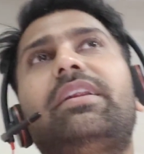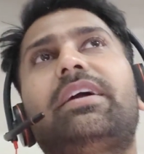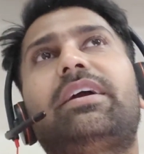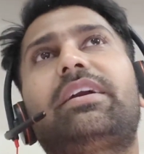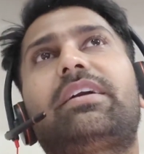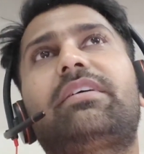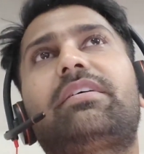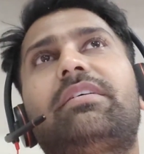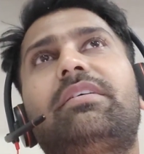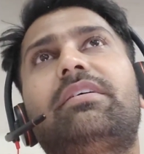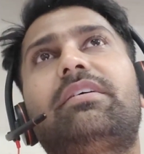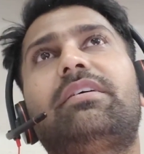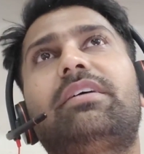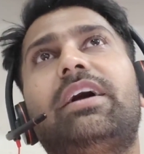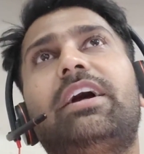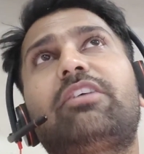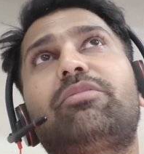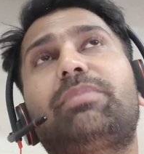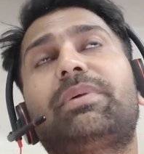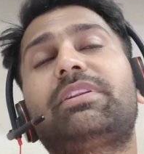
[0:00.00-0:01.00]
like
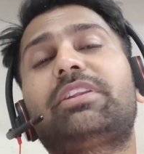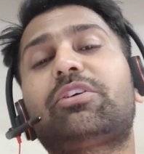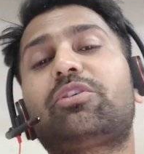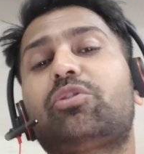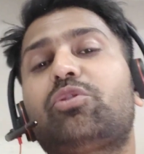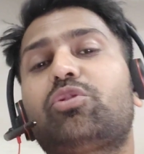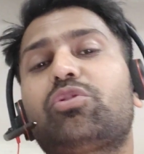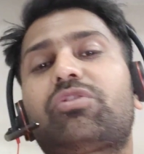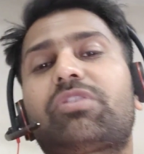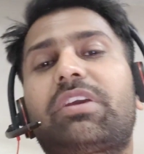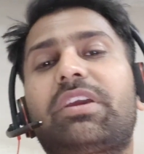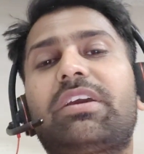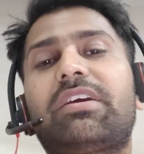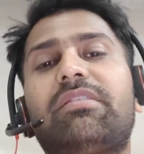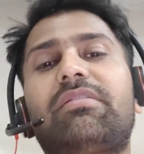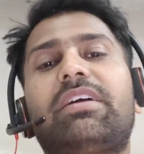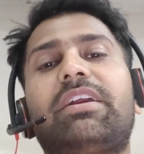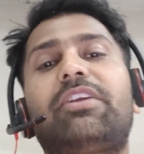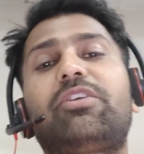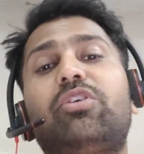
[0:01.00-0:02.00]
as per the use
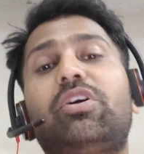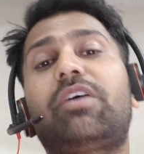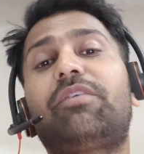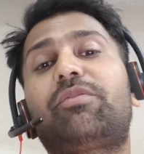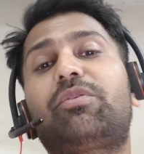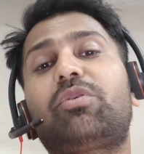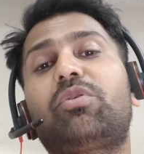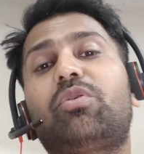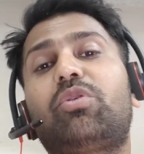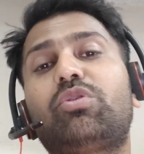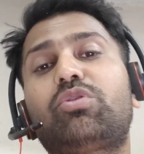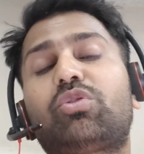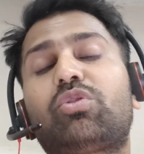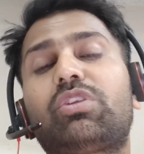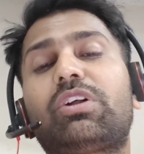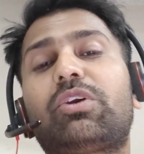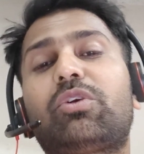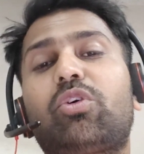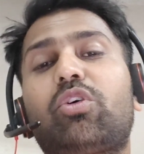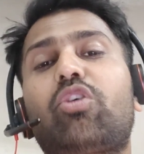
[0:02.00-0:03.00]
case, and you have to go through
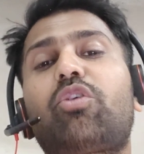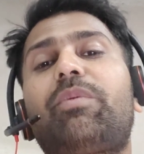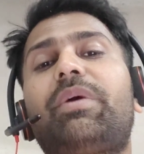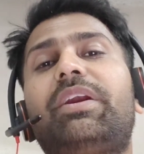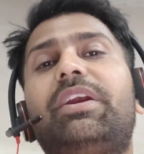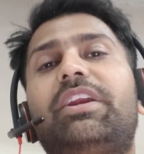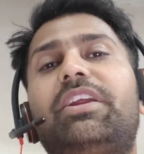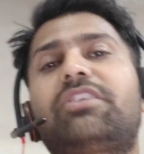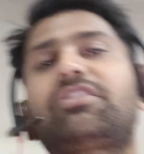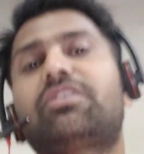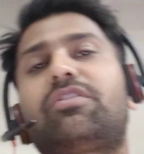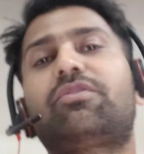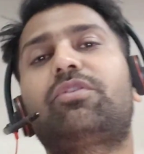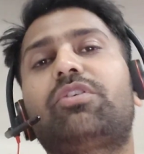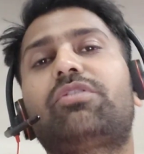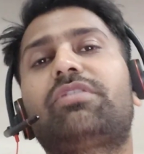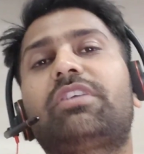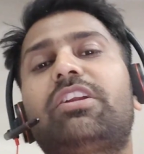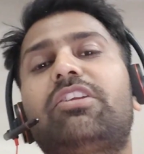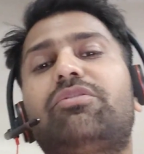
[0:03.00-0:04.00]
the documentation for
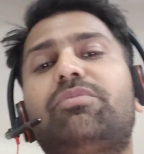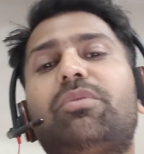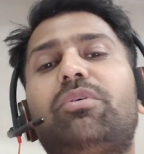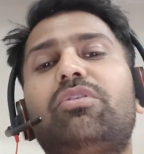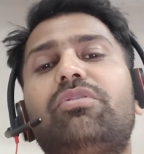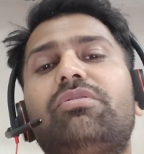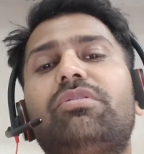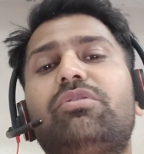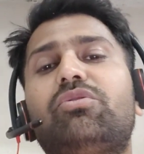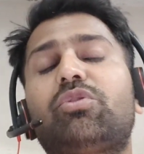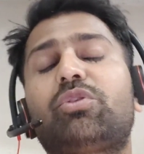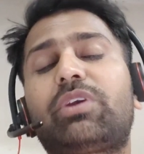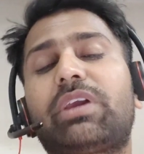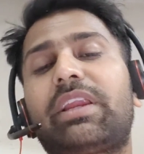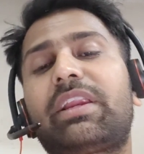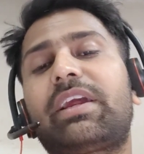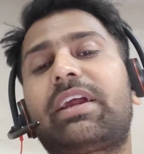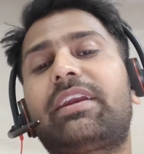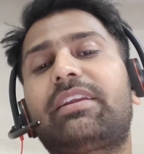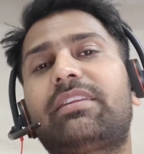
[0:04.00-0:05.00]
Salesforce so you
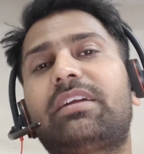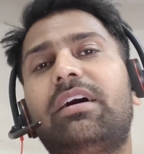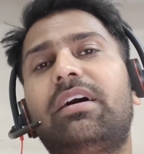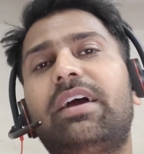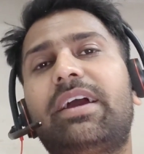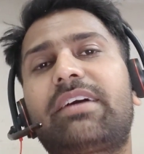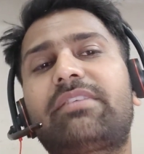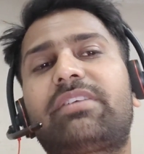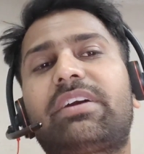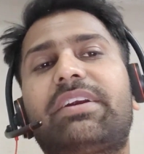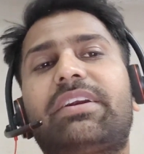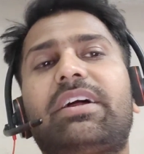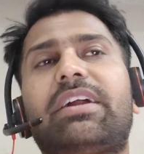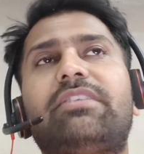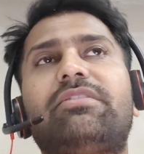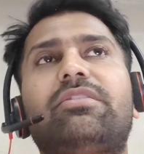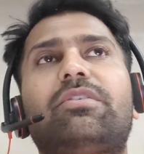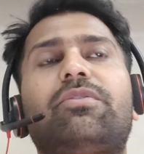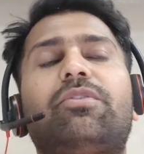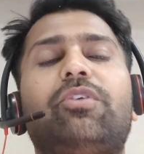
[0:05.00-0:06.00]
can get the exact
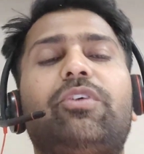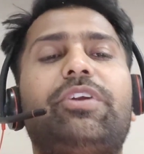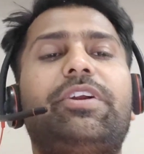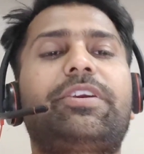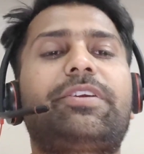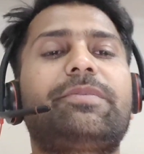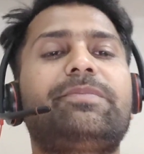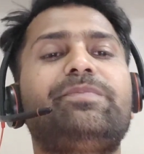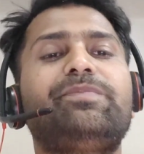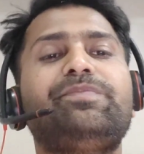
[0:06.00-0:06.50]
answer for it.